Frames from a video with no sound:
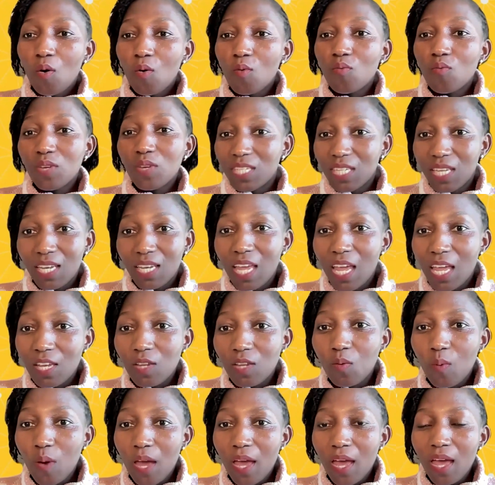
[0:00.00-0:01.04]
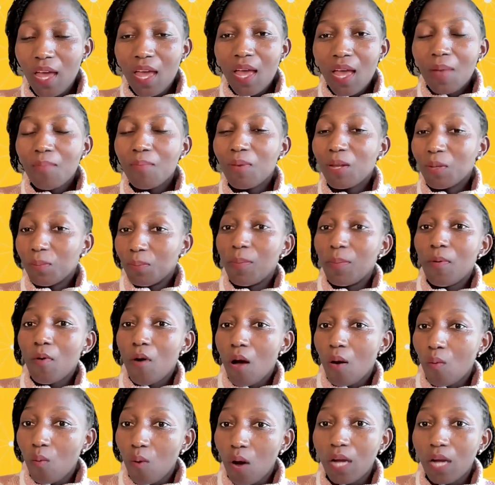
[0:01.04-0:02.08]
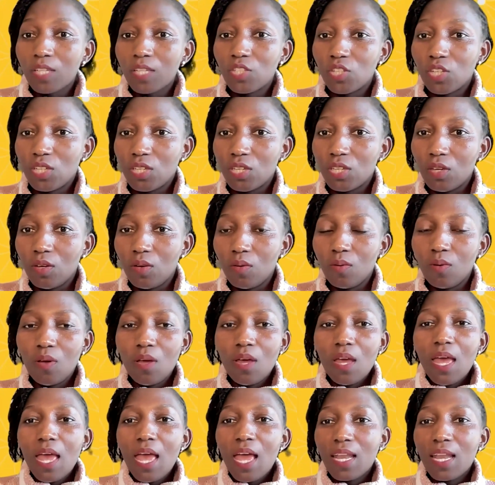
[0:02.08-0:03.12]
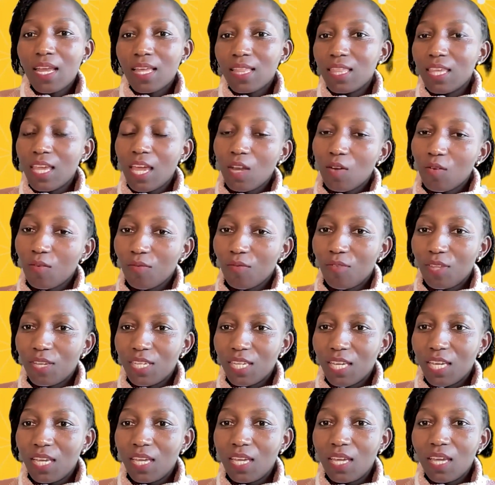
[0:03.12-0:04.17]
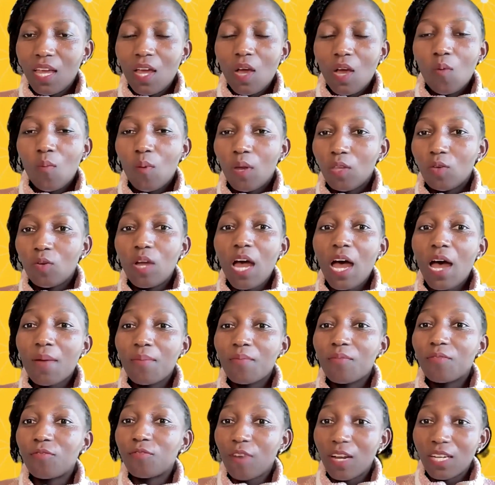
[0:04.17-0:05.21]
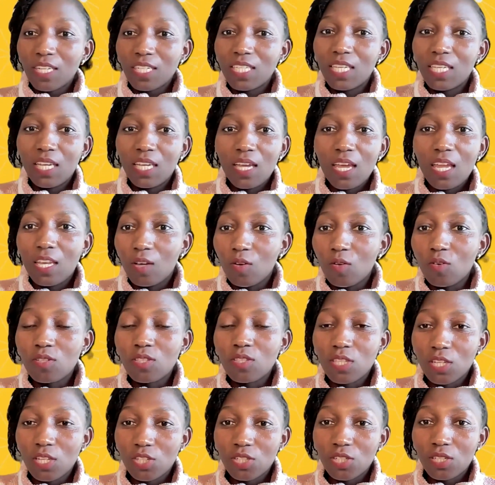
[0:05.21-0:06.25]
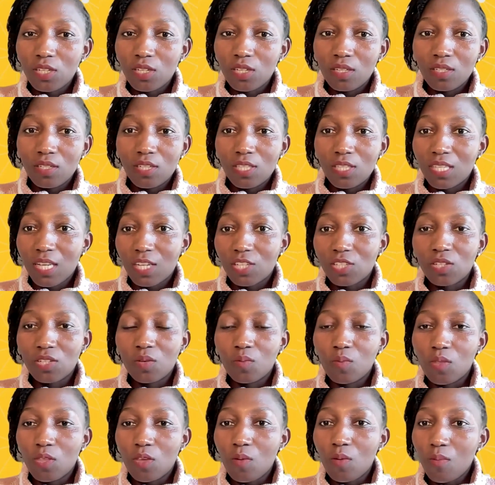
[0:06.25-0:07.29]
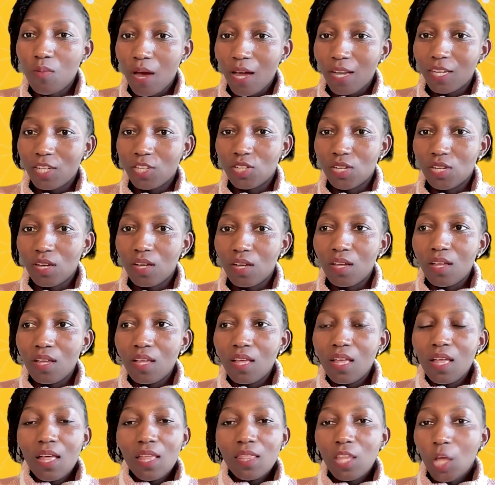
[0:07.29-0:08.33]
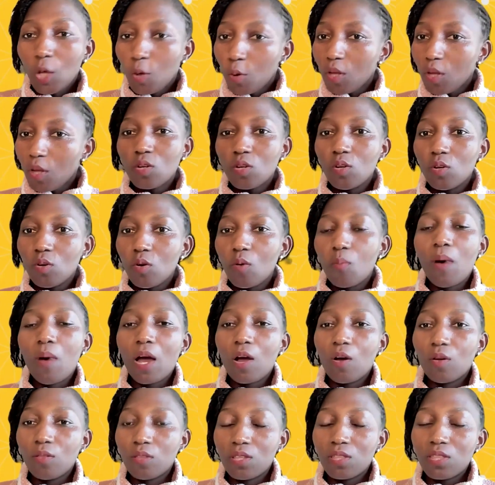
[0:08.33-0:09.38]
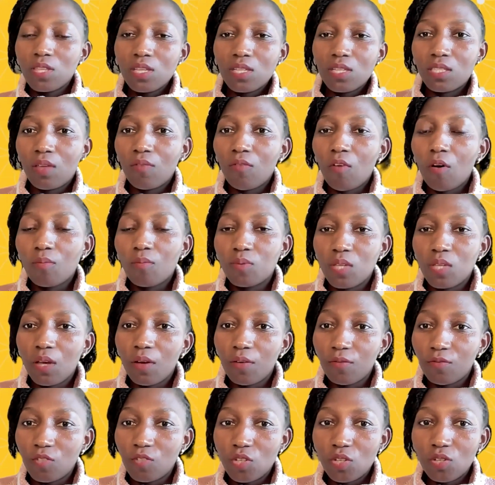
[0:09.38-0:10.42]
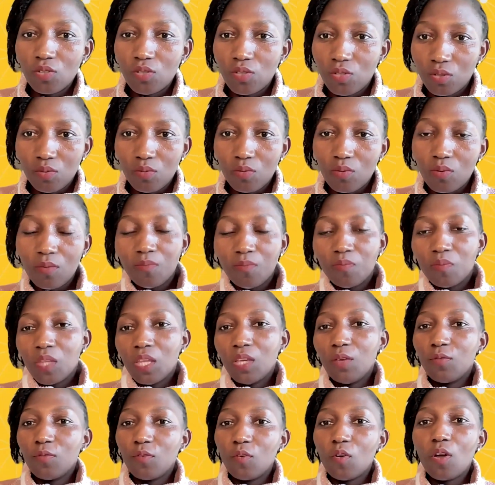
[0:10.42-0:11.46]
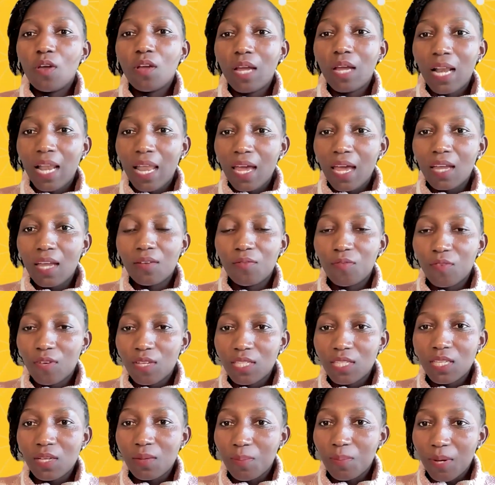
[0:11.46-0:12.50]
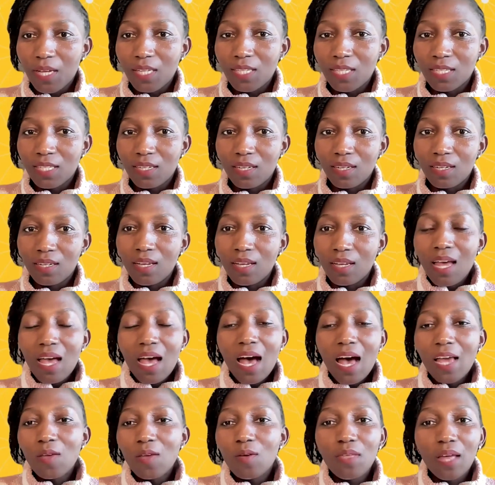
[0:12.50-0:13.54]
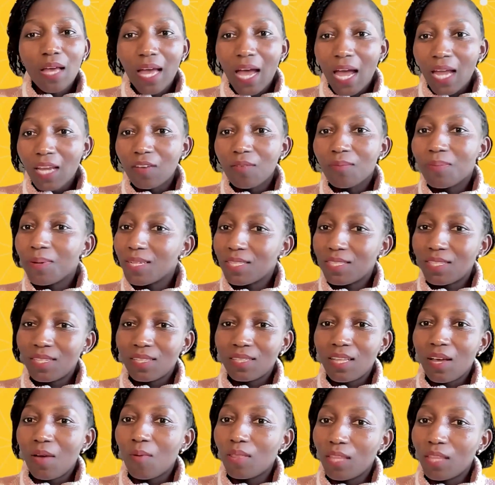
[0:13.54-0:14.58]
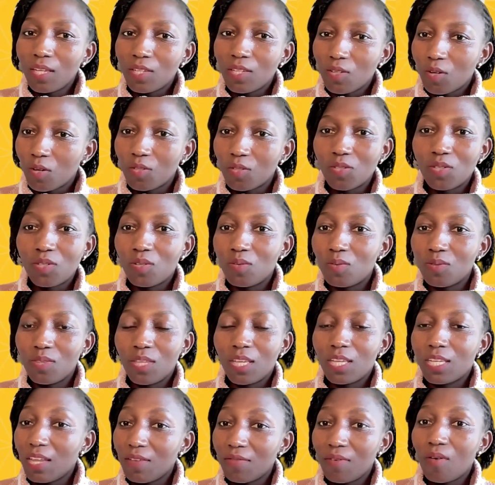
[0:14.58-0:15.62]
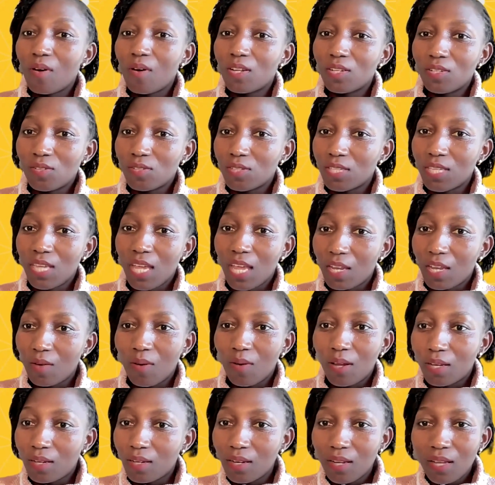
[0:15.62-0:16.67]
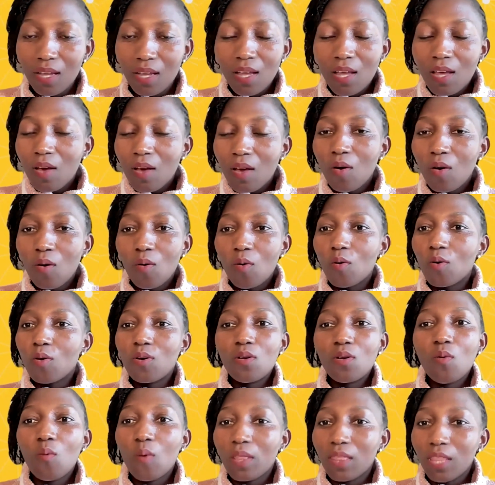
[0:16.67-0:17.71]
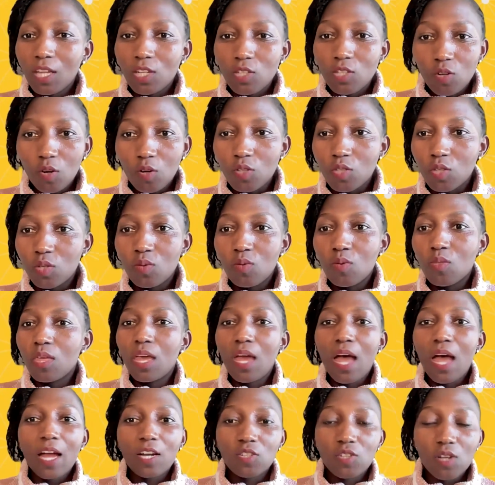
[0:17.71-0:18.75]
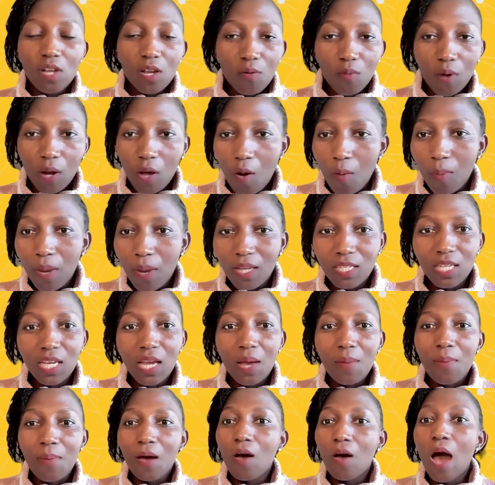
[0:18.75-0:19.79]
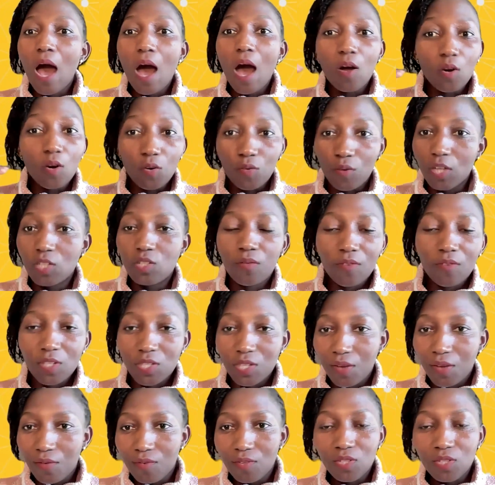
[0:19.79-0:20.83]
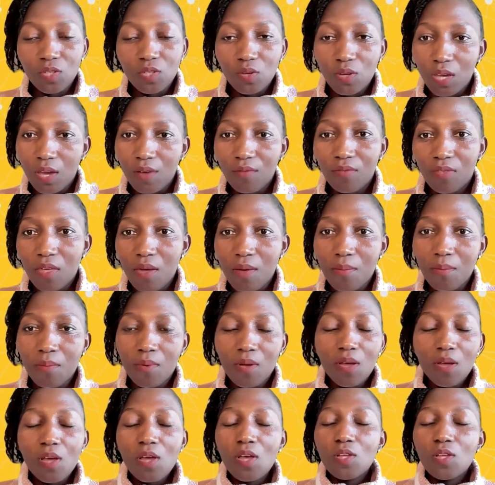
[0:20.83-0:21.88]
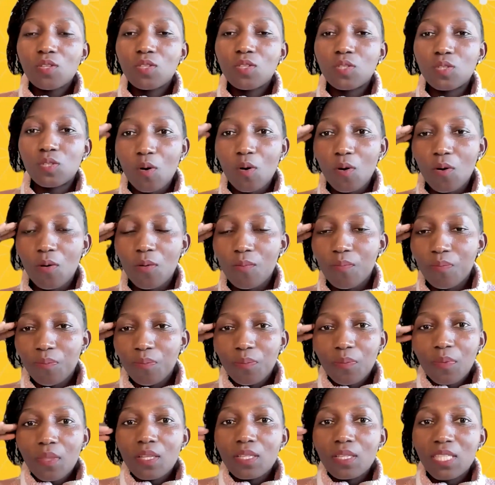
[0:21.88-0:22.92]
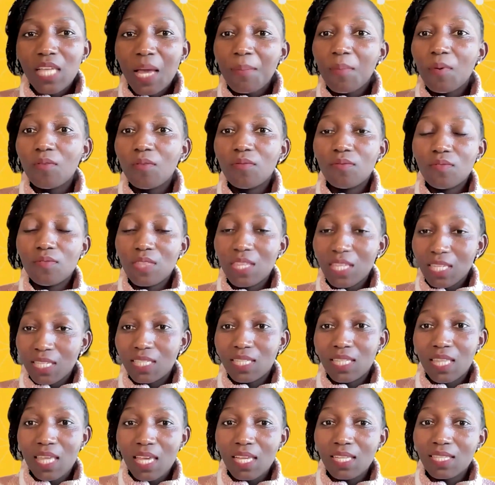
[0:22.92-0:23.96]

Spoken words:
or written anywhere, but people are watching you. And at the end of the day, when you come fronting a negotiation discussion with your manager, they're going to look back on the things they've observed you do. If you're a client facing person, are you the kind of person that when they talk to you, they never want to see anyone? Or when they talk to you, they're actually recommending about how great of a service you give them. So some of these